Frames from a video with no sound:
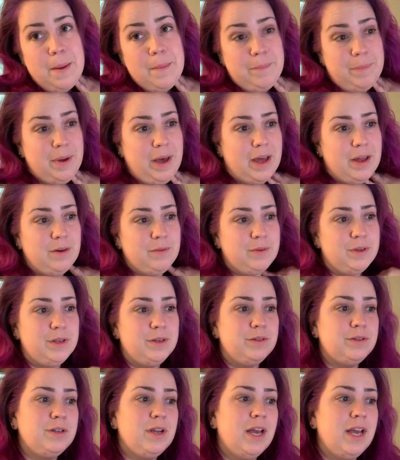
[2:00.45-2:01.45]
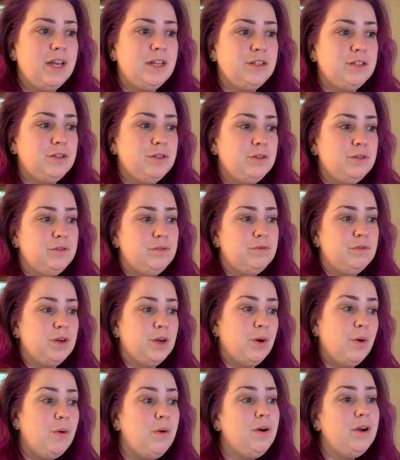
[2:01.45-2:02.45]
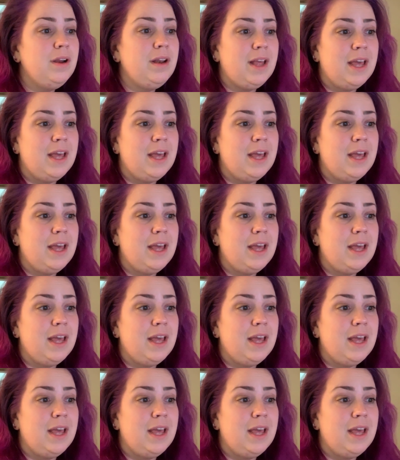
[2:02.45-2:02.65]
But when you try to record